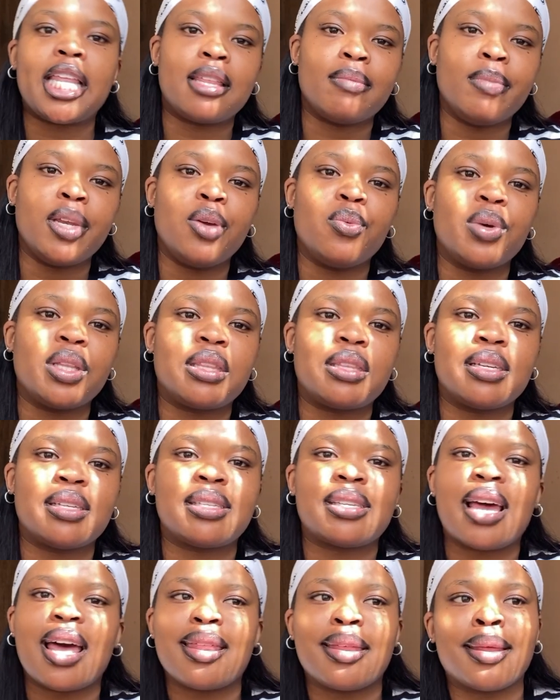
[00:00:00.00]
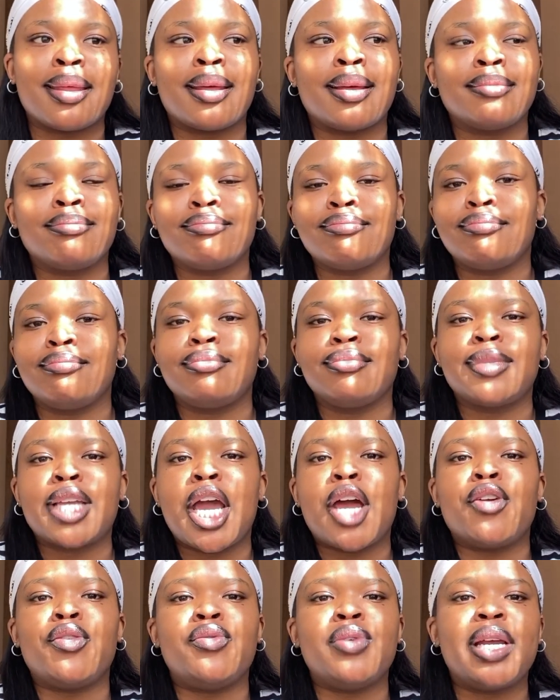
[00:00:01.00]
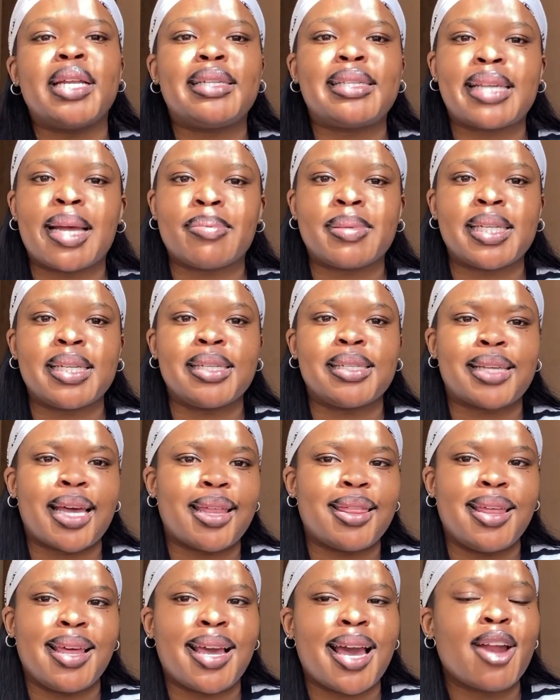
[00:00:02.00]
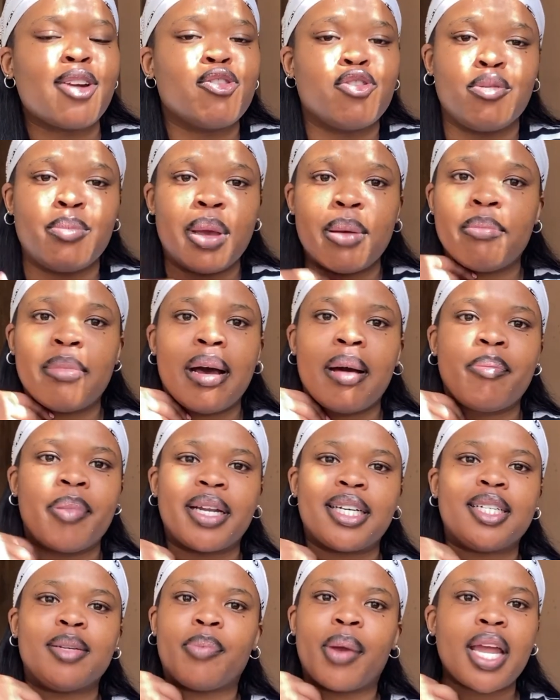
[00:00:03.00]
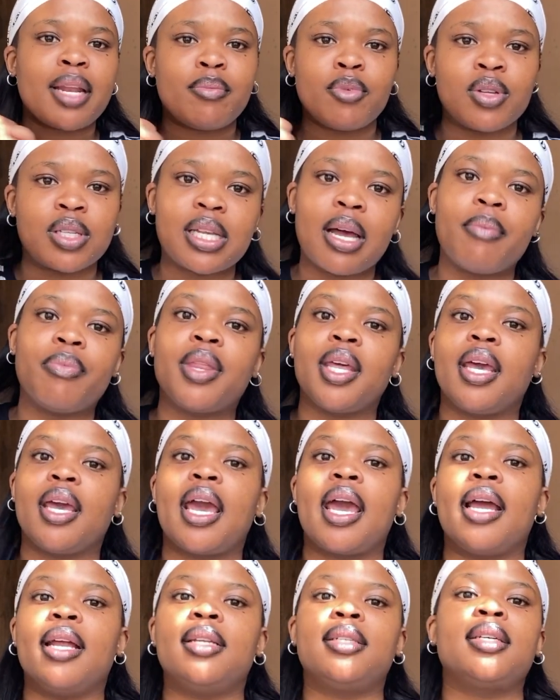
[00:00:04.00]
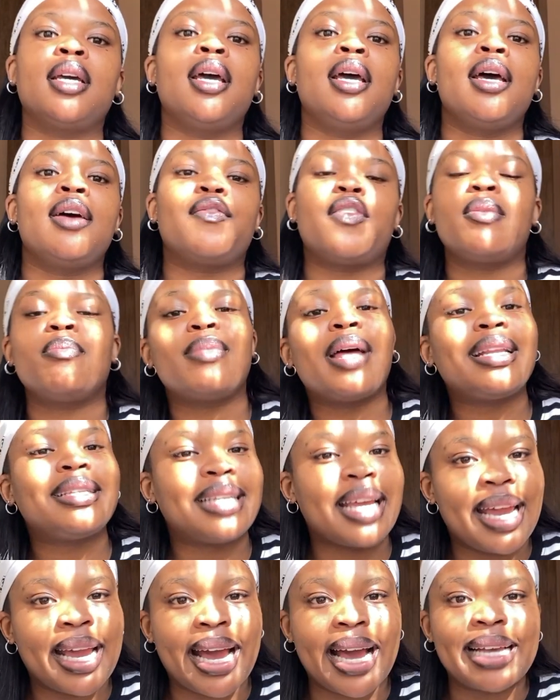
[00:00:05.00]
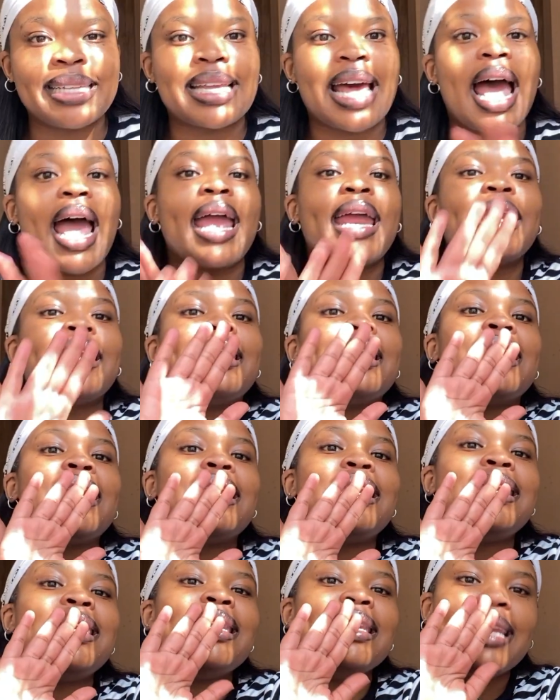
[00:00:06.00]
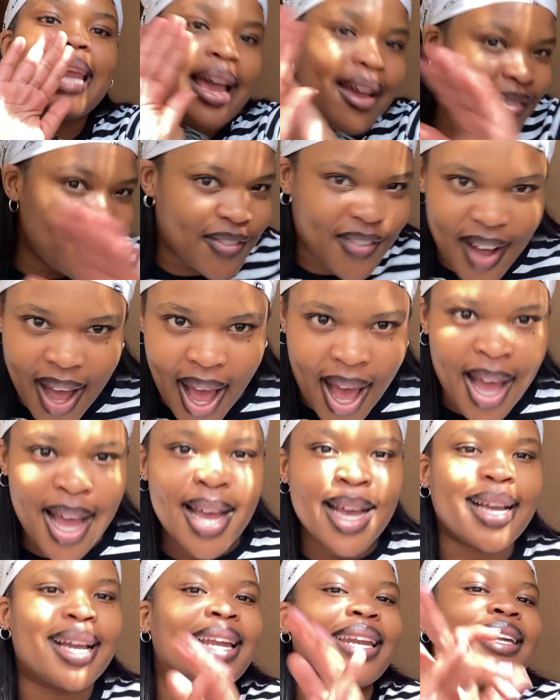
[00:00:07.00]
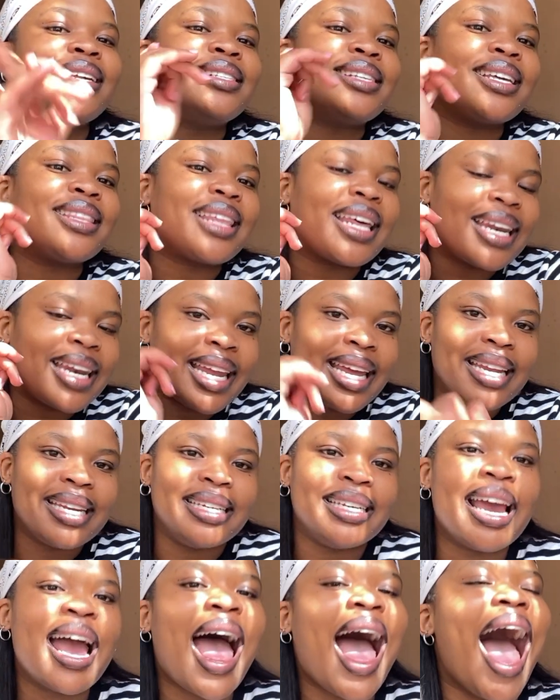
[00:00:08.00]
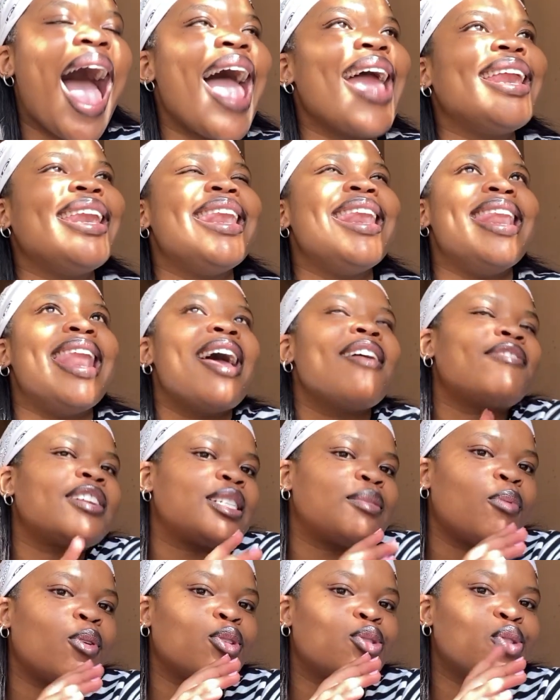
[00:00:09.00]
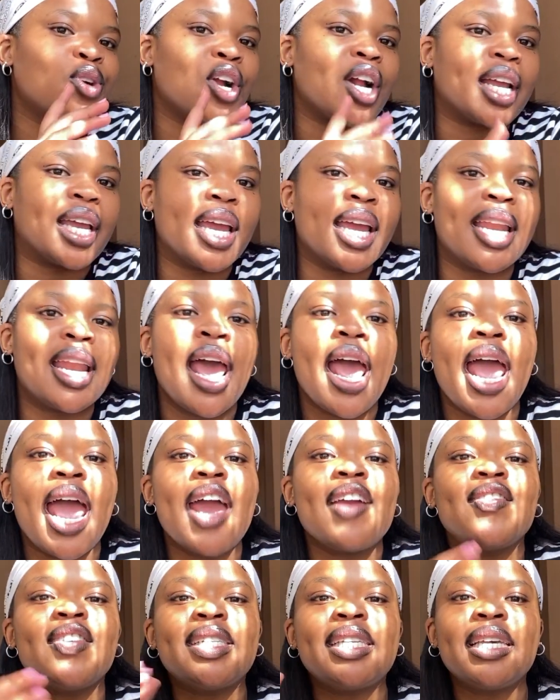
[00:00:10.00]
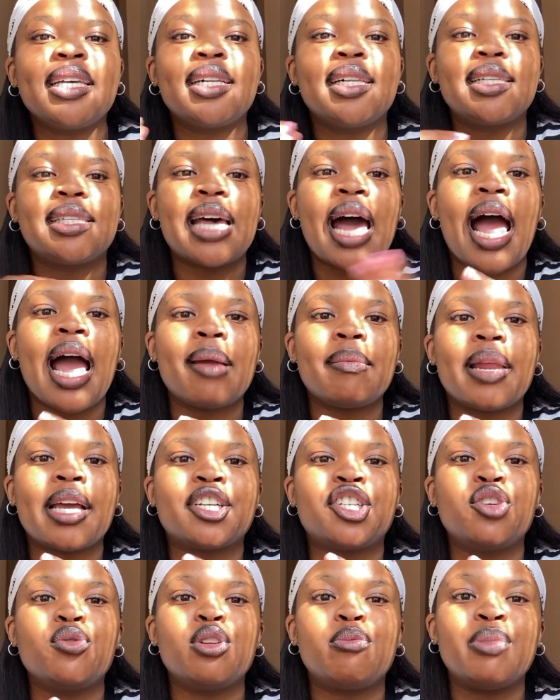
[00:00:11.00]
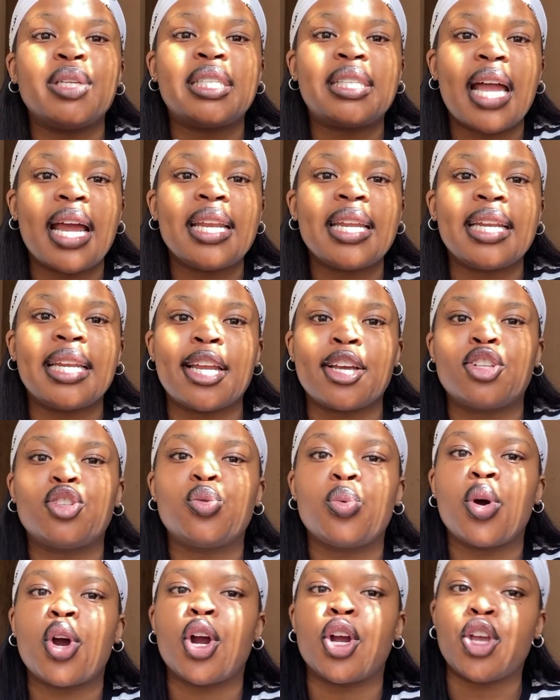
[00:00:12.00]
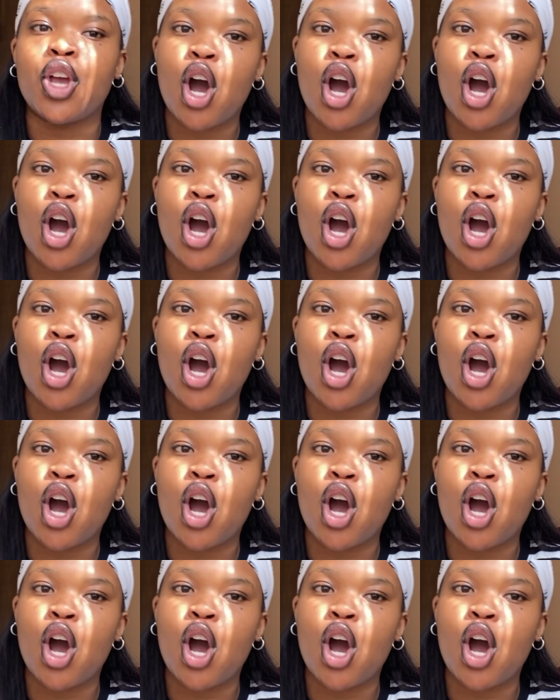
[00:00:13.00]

me with this other red substance, I think. I don't remember, but she bathed me with something. And from that day, guys, I never greeted that lady. I never spoke to her again. Every single time, like, she would be standing next to her